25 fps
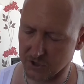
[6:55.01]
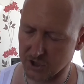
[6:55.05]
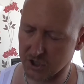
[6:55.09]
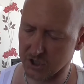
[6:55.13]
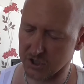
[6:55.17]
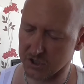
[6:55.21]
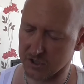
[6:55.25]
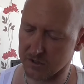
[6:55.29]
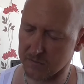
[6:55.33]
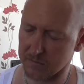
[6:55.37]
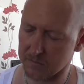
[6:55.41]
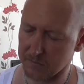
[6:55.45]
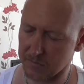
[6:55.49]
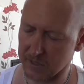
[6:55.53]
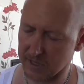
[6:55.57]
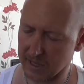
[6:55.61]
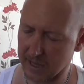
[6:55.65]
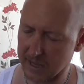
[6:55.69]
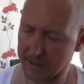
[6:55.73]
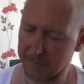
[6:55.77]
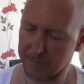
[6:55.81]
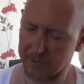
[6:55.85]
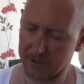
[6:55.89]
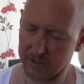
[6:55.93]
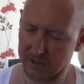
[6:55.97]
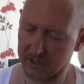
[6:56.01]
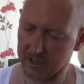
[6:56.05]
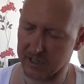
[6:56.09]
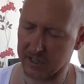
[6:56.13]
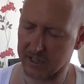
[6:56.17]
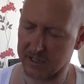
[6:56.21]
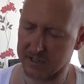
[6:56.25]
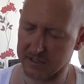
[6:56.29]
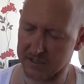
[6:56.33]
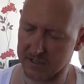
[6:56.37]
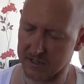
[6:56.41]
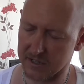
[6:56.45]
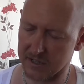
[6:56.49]
Just be happy that it
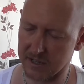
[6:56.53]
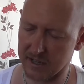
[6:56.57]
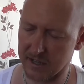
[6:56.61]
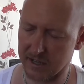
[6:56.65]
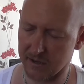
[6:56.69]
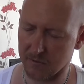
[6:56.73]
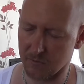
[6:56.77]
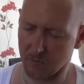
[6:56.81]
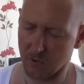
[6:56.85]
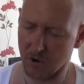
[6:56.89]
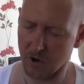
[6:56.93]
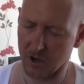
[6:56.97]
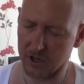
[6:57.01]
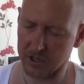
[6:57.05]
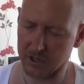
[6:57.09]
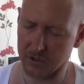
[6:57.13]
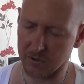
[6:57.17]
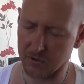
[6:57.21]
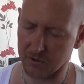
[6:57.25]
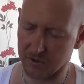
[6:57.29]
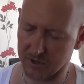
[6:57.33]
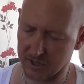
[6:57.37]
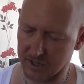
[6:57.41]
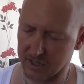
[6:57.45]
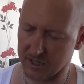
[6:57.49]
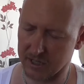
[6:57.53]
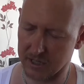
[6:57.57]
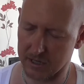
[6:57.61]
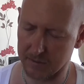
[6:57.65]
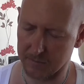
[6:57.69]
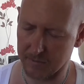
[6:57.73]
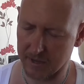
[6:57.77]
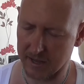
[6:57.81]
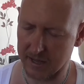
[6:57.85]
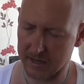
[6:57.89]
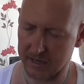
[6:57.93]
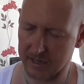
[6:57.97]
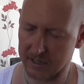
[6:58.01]
isn't there. Why are you thinking
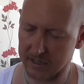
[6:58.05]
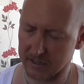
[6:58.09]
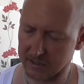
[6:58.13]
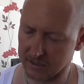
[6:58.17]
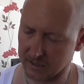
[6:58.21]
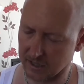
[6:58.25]
about it?